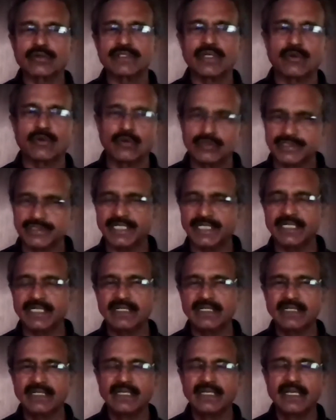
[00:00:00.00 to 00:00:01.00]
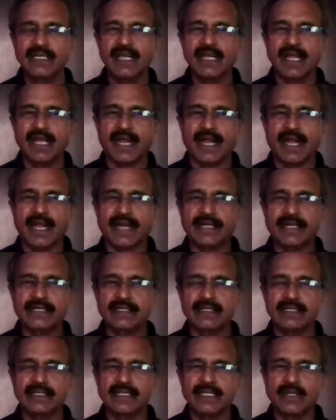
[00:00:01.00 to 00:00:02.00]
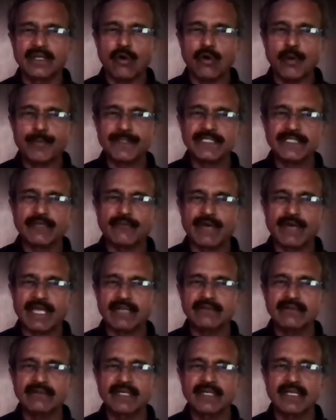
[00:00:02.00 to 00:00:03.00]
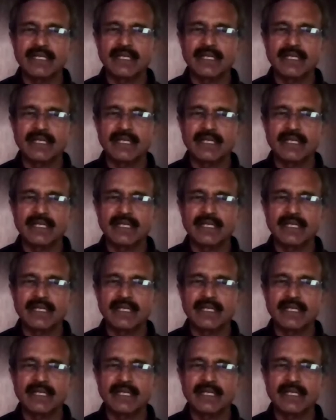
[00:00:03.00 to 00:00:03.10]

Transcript: the hosiery and open the valve,